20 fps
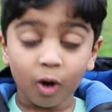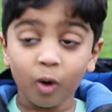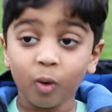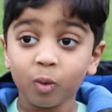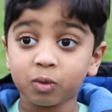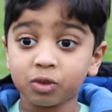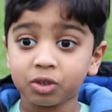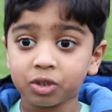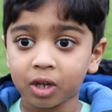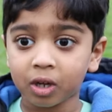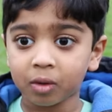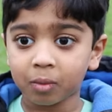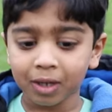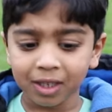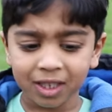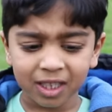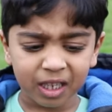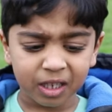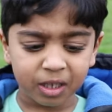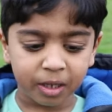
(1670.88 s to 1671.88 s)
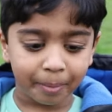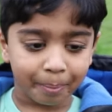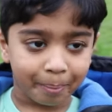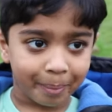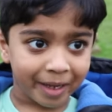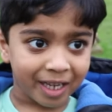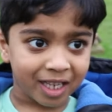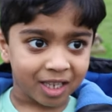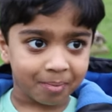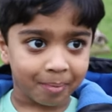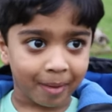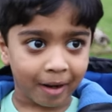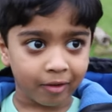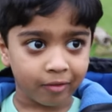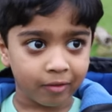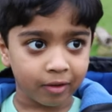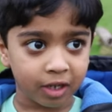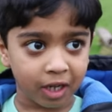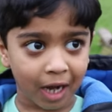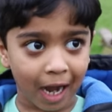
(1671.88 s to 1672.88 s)
Also, what is the biggest
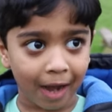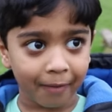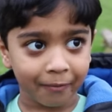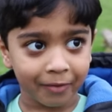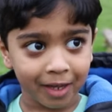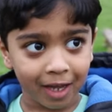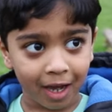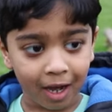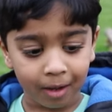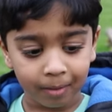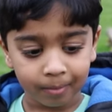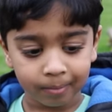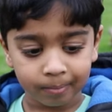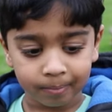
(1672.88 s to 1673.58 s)
penguin you have here?